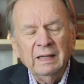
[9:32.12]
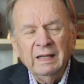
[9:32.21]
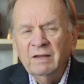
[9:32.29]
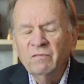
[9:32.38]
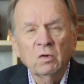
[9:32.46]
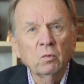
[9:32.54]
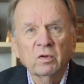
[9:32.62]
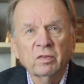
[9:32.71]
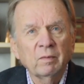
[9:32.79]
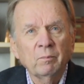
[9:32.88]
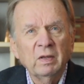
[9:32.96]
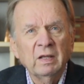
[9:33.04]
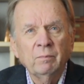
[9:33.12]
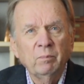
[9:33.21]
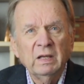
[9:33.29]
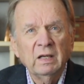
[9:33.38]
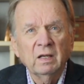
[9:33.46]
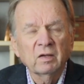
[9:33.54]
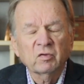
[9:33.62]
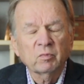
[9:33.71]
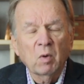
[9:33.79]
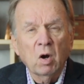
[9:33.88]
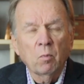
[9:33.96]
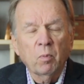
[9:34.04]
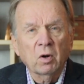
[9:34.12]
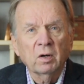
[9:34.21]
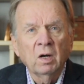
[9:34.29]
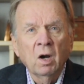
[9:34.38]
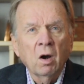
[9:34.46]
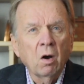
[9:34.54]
even with it being a small part,